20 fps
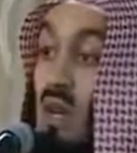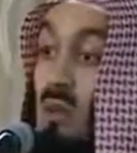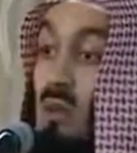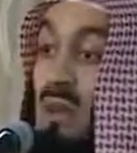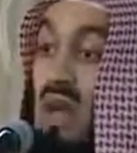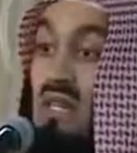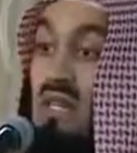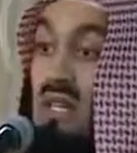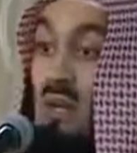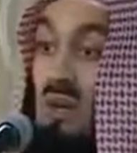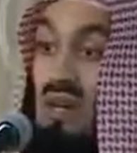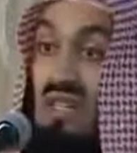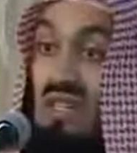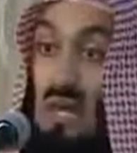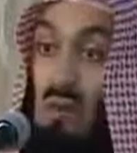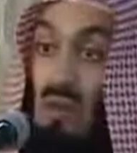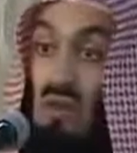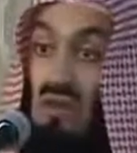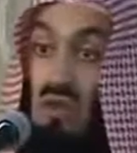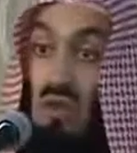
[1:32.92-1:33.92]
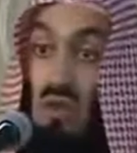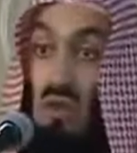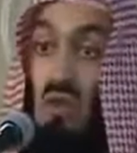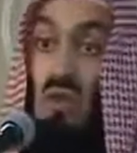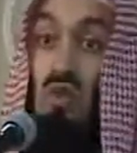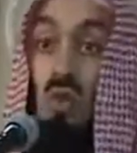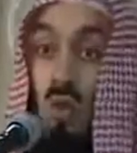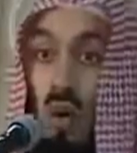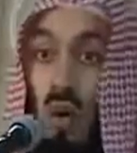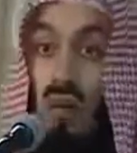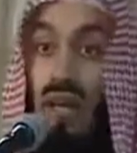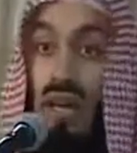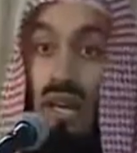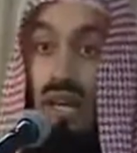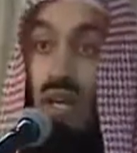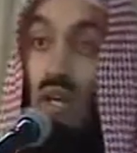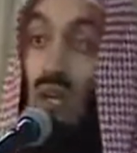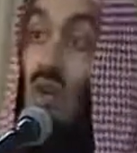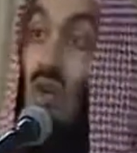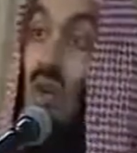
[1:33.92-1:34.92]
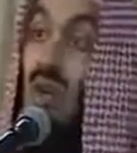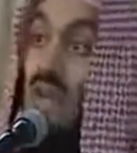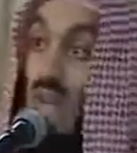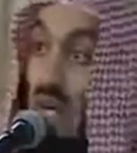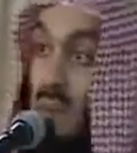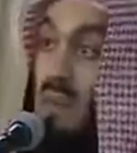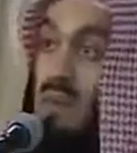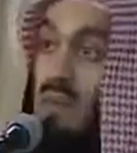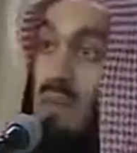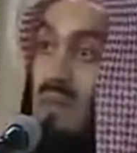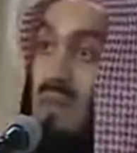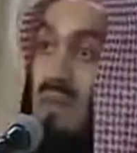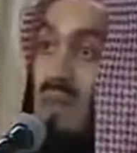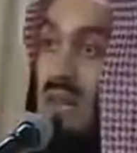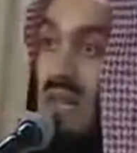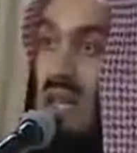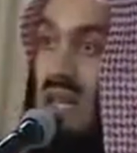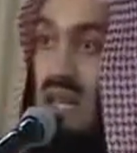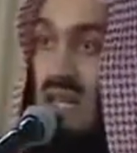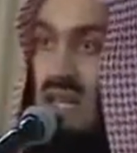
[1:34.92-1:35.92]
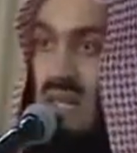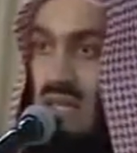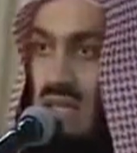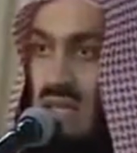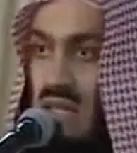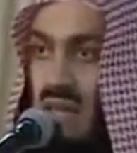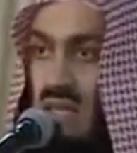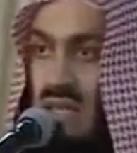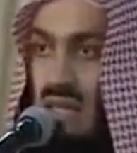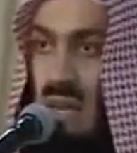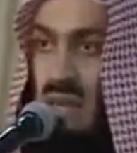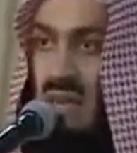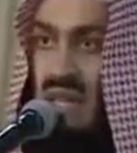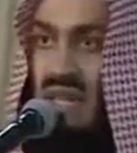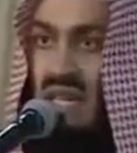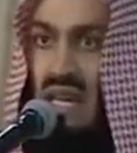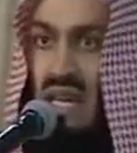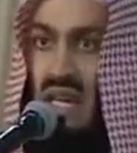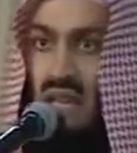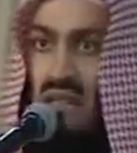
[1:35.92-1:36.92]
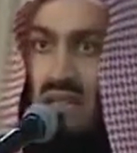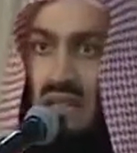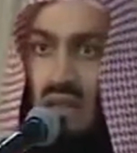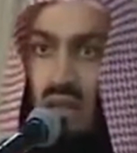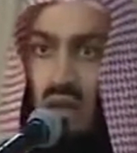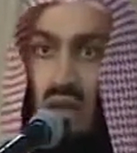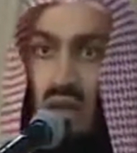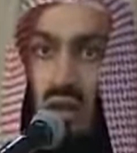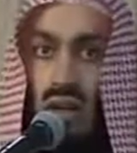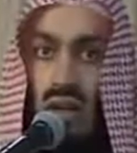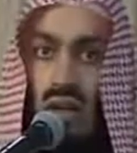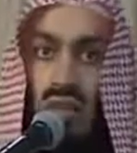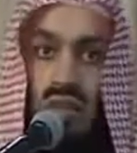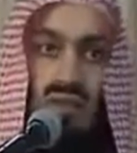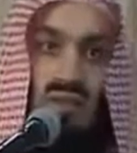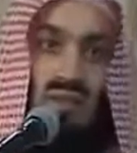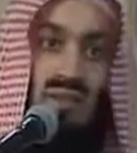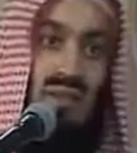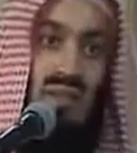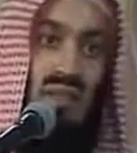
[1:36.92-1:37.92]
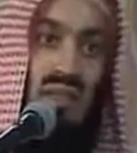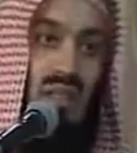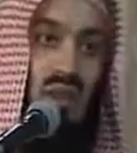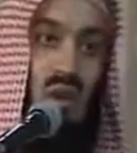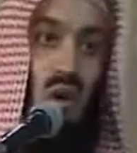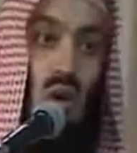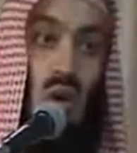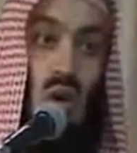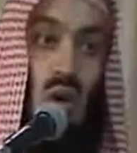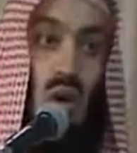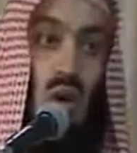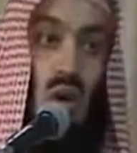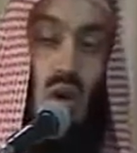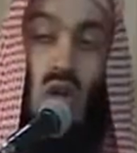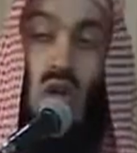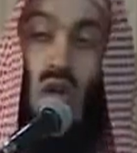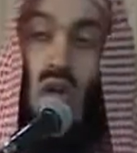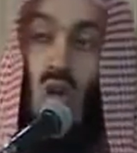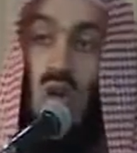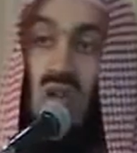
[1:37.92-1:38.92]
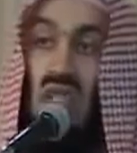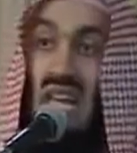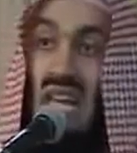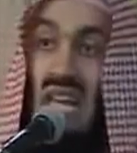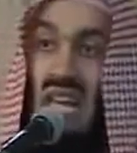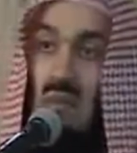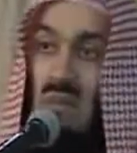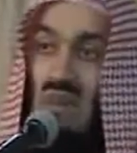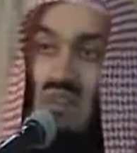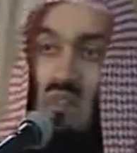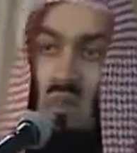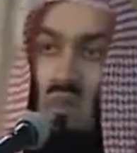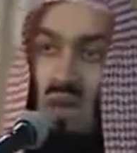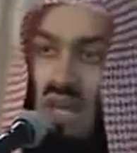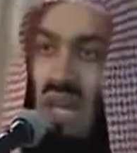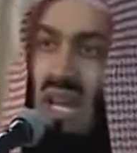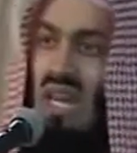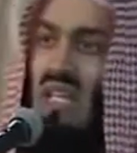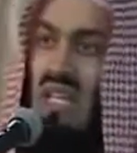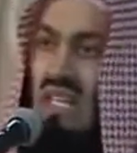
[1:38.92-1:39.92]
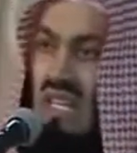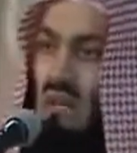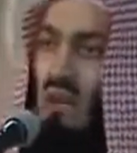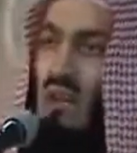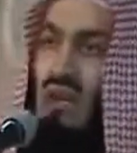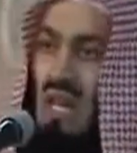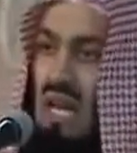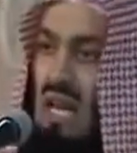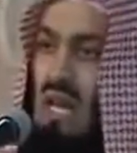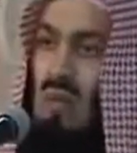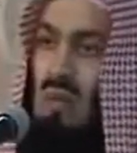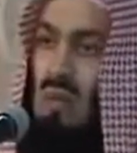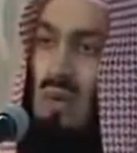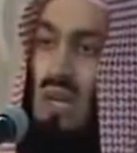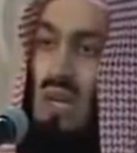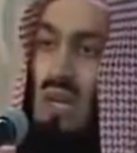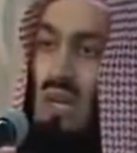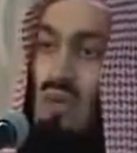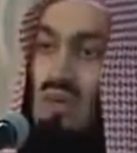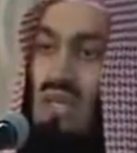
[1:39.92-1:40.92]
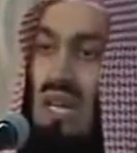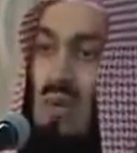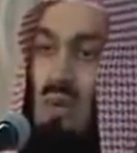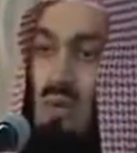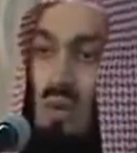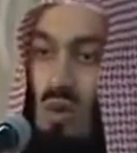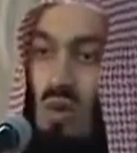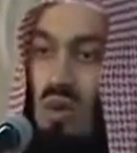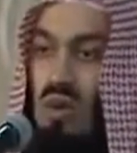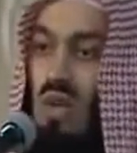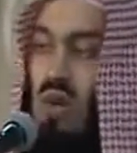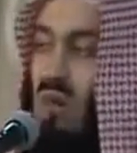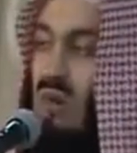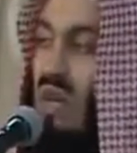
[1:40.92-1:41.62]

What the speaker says: No matter what type of a suit you are wearing, go and help him. That is the Islamic character and conduct. Or you tell him, if you really cannot help, you tell him, look,